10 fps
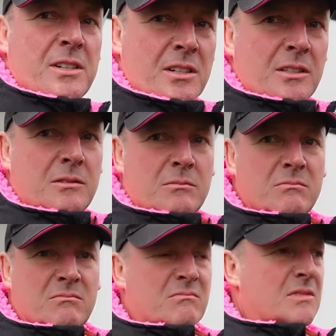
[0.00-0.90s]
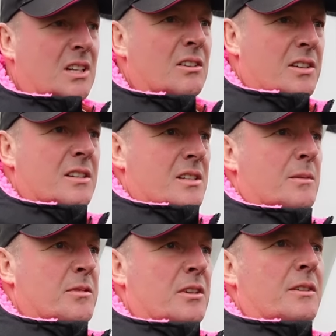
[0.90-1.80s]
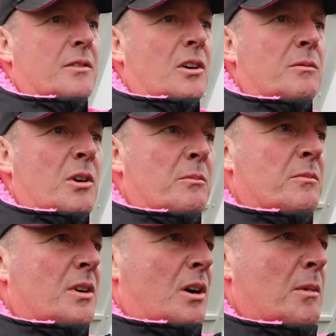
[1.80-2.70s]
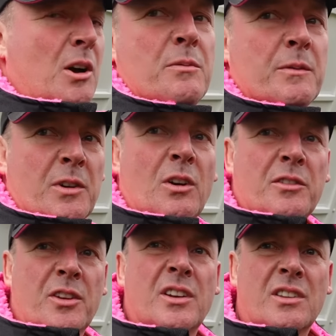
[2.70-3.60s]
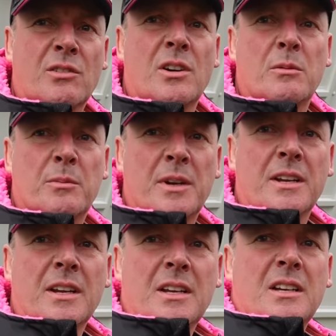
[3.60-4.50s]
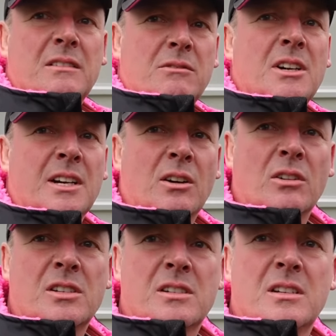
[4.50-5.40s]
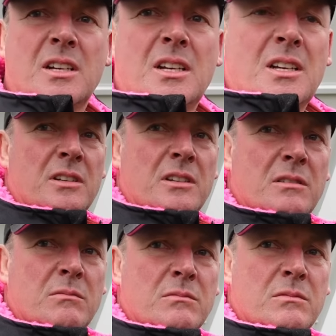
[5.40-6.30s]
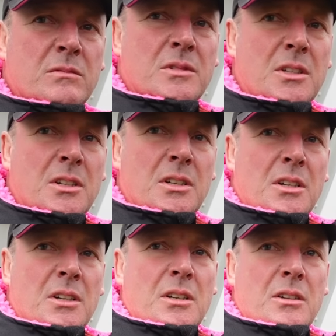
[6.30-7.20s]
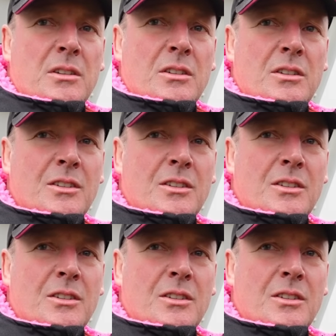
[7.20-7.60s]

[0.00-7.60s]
So, yeah, Yeah. I think sub 35. I'm, I'm hoping for like 33 would be really nice. Yeah. If it's sub 33, I'll give you a cuddle.